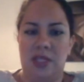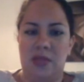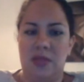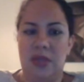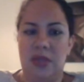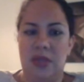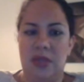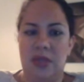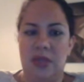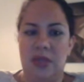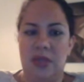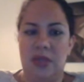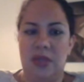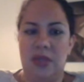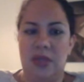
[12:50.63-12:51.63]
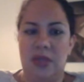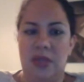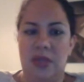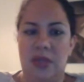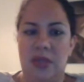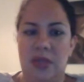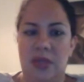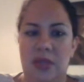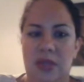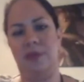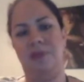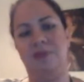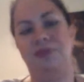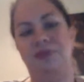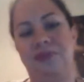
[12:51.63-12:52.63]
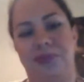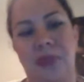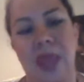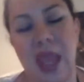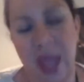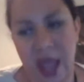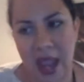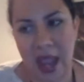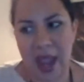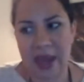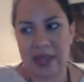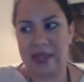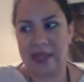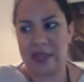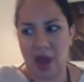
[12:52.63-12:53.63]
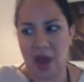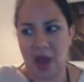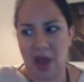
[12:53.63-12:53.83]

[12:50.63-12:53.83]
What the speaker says: to be guilt associated with it.